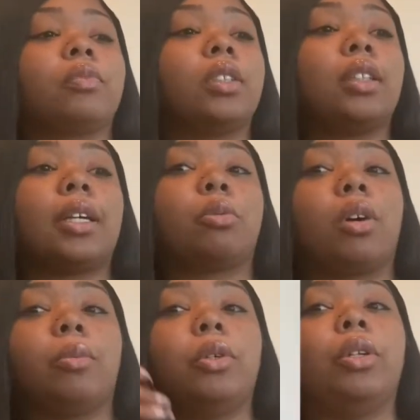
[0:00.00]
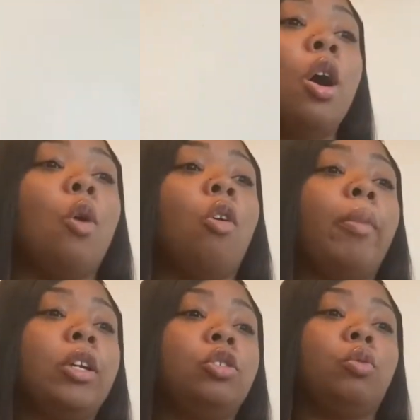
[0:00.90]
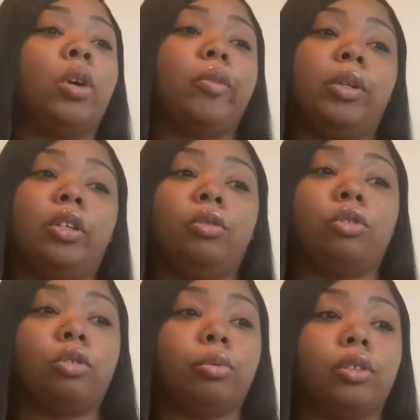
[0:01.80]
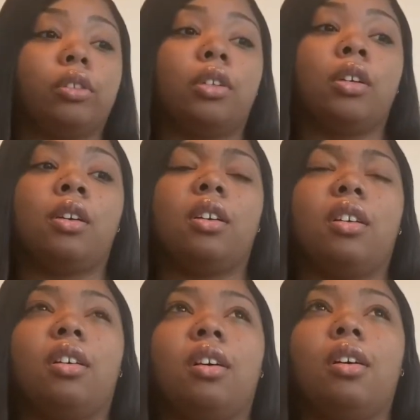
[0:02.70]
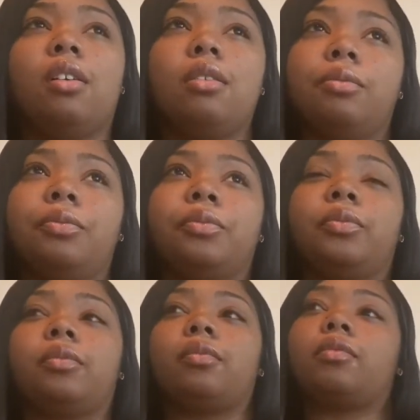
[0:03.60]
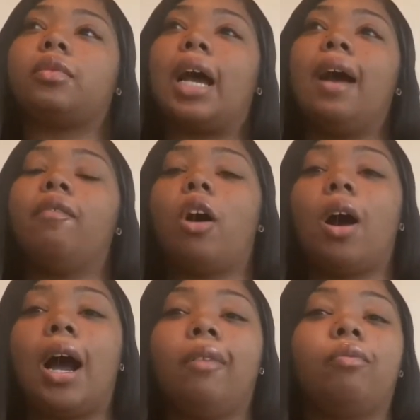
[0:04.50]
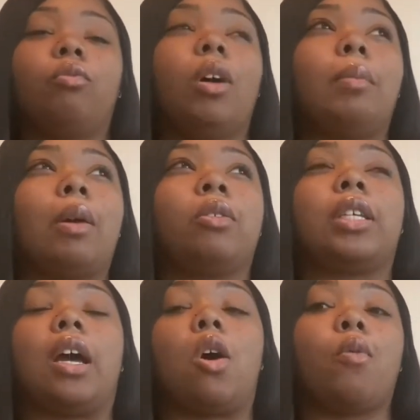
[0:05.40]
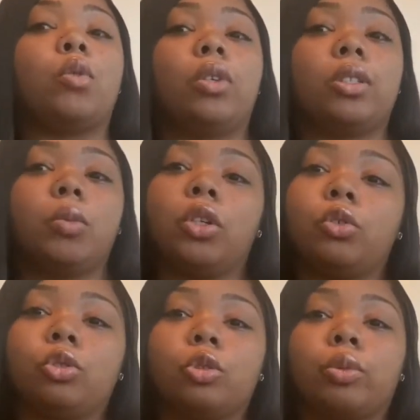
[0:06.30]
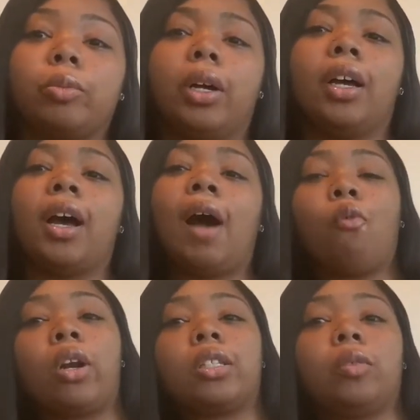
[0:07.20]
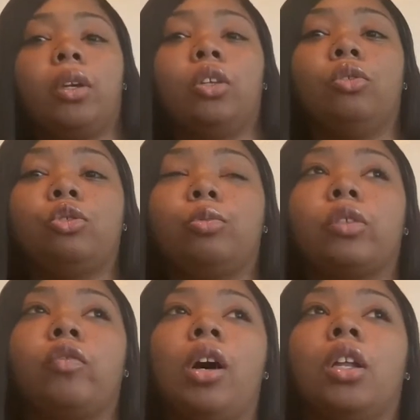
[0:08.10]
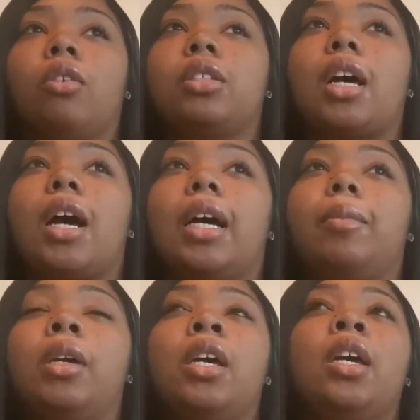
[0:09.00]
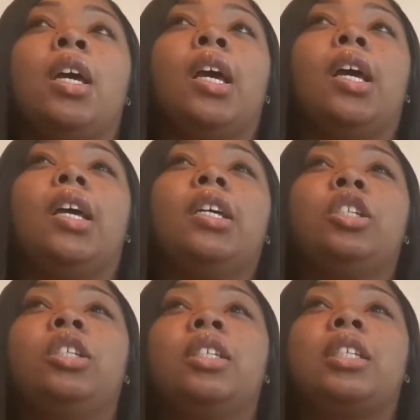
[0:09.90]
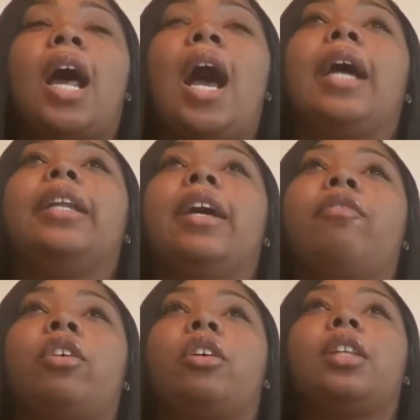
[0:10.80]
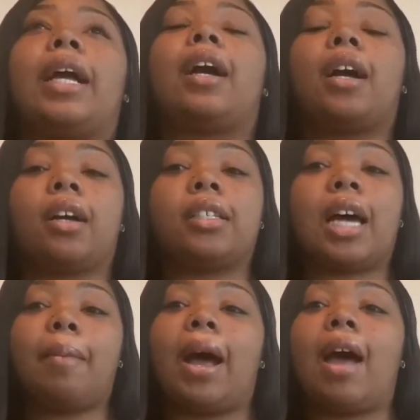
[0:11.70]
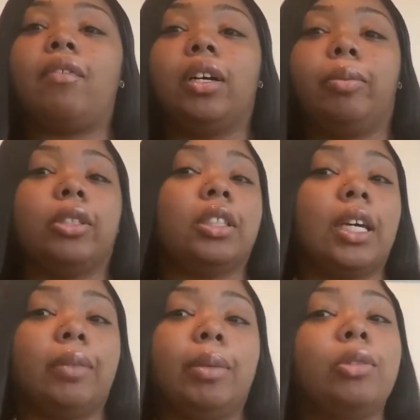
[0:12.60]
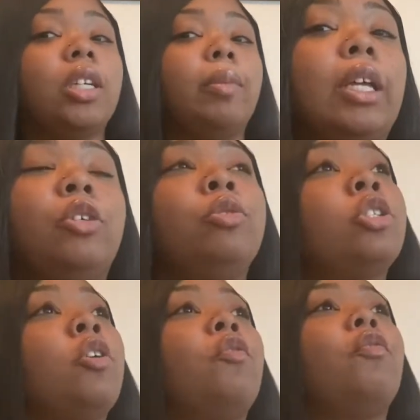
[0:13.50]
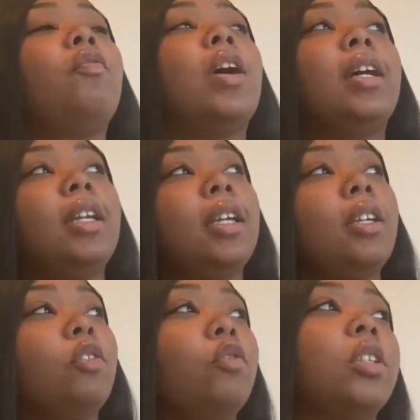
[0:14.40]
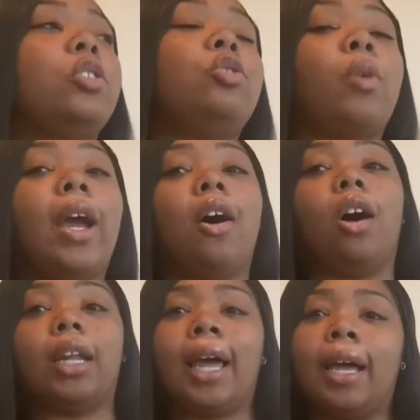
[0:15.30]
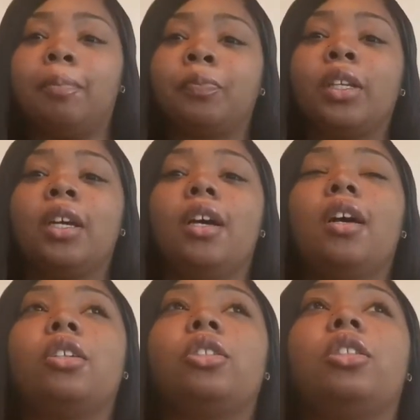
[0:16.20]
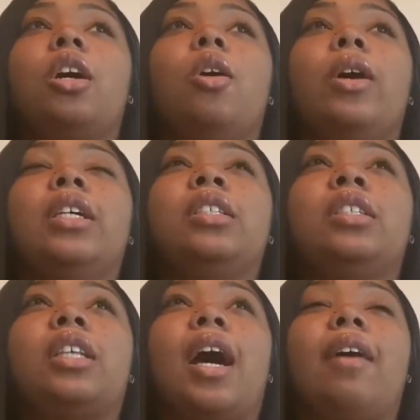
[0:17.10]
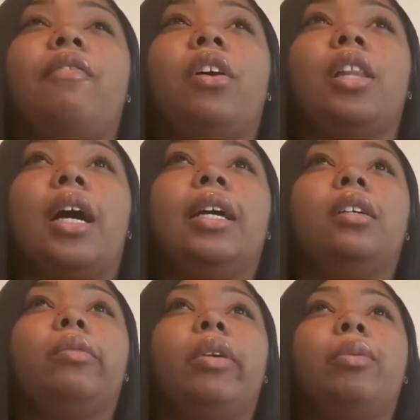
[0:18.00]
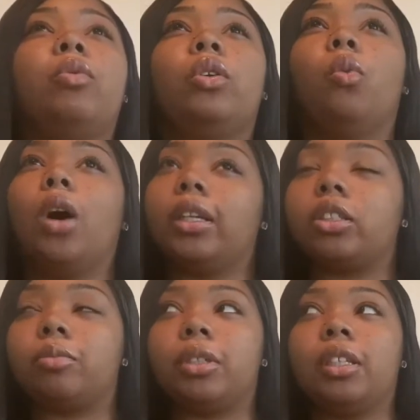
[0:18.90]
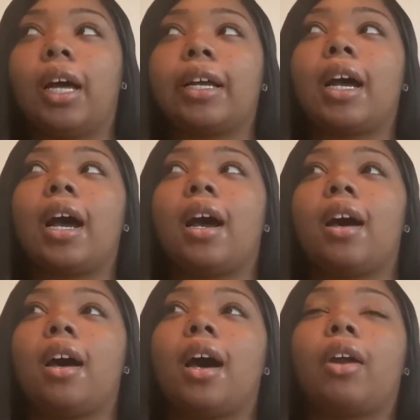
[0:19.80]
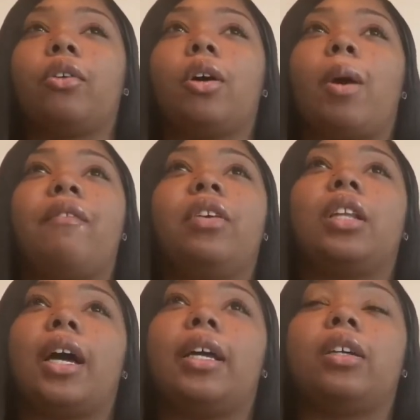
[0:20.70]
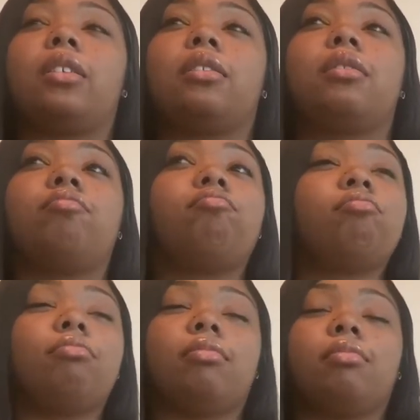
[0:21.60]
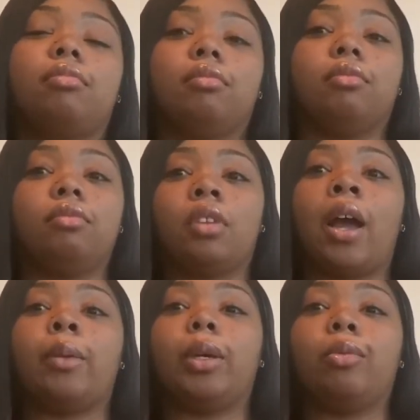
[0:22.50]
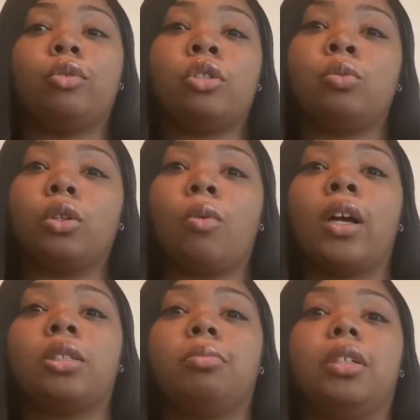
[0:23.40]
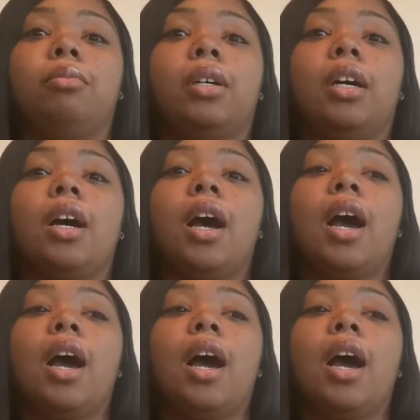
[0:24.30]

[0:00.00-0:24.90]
that's why i'm doing it what made you want to be a youtuber um i've i well i'm not gonna say i always wanted to be a youtuber but i wanted to be a youtuber for a long time it's just I never like because I I have a good personality. People tell like you so funny, you full of joy, all that. So it's just that I feel like people wouldn't watch me. Like I don't know. I feel like like people just wouldn't watch me. But